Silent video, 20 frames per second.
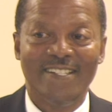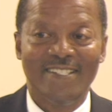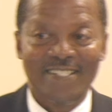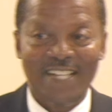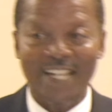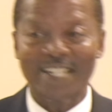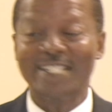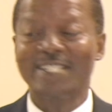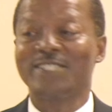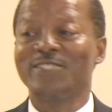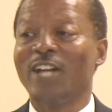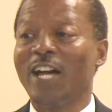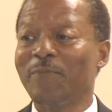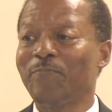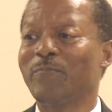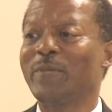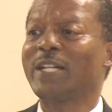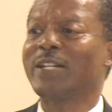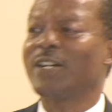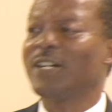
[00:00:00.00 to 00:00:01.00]
That is
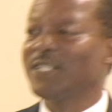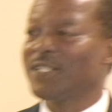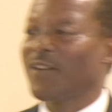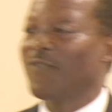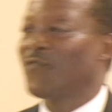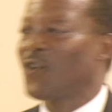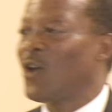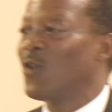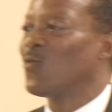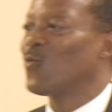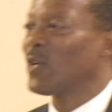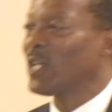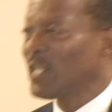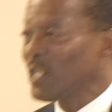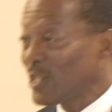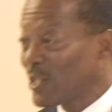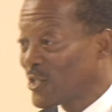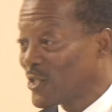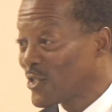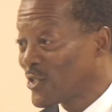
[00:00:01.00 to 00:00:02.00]
not because of our
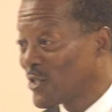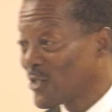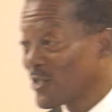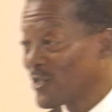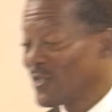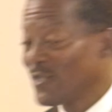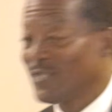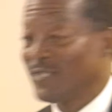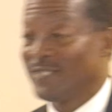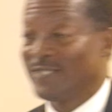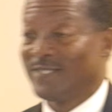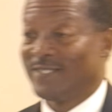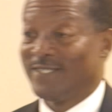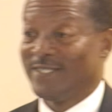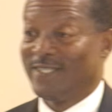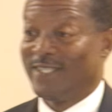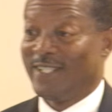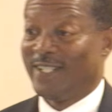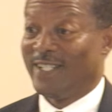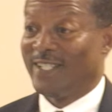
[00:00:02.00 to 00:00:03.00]
works
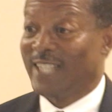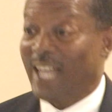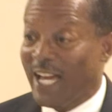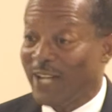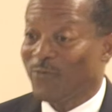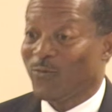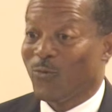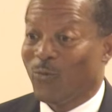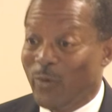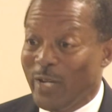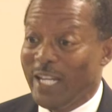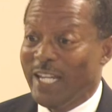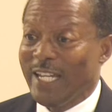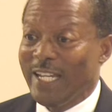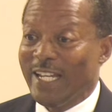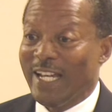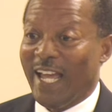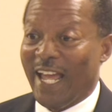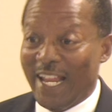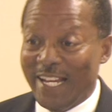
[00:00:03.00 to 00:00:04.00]
that
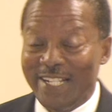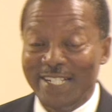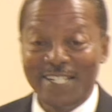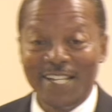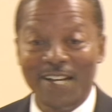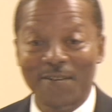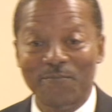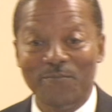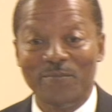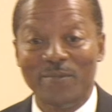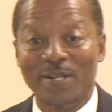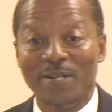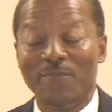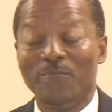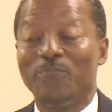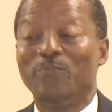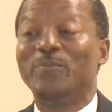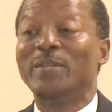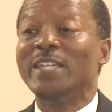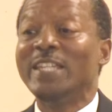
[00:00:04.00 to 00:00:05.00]
we end up
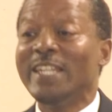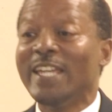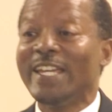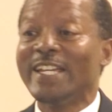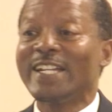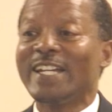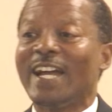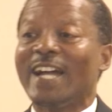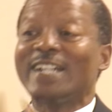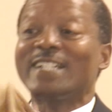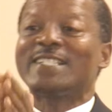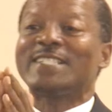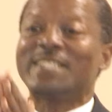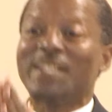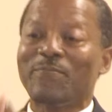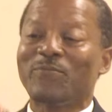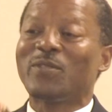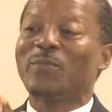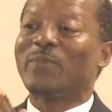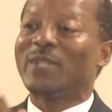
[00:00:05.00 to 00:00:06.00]
being
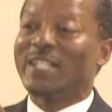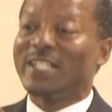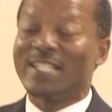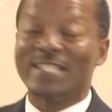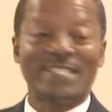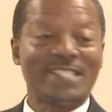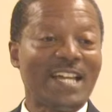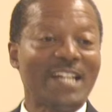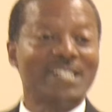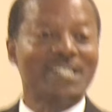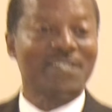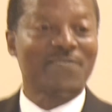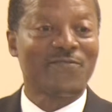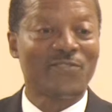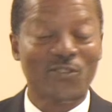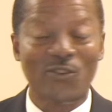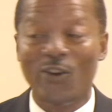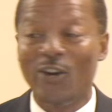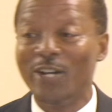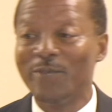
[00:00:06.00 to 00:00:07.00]
acceptable in the sight
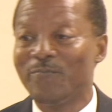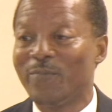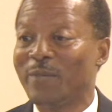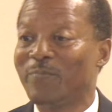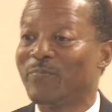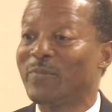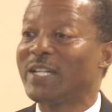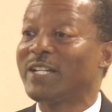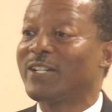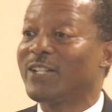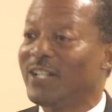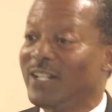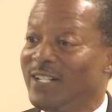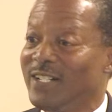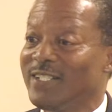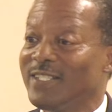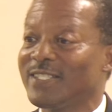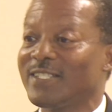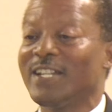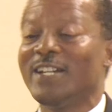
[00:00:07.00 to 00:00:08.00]
of God, but
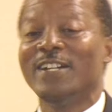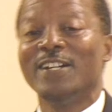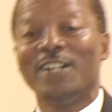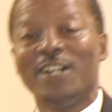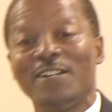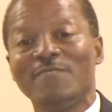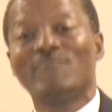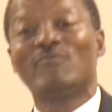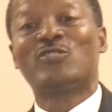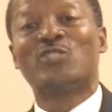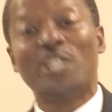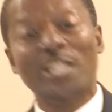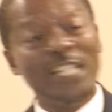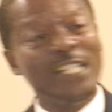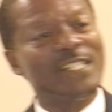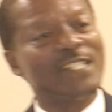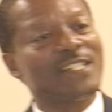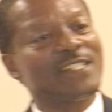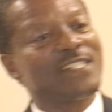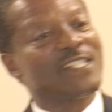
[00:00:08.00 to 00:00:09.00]
because of
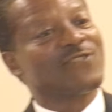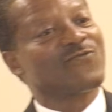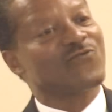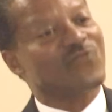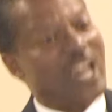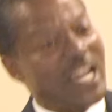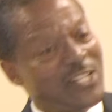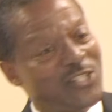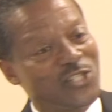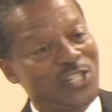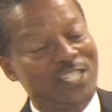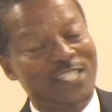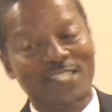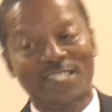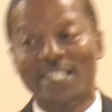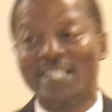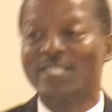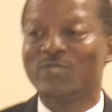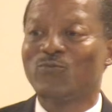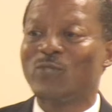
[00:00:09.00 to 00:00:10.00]
Jesus'
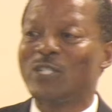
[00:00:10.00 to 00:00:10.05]
righteousness,